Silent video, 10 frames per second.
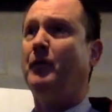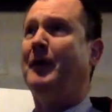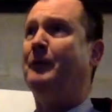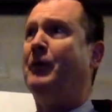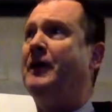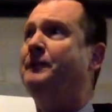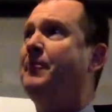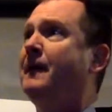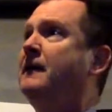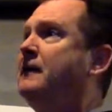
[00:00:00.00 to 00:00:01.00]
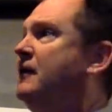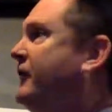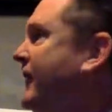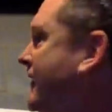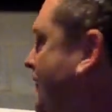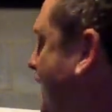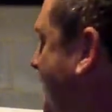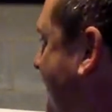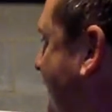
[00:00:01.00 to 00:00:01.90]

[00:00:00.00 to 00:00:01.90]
memory. Let's say it's got a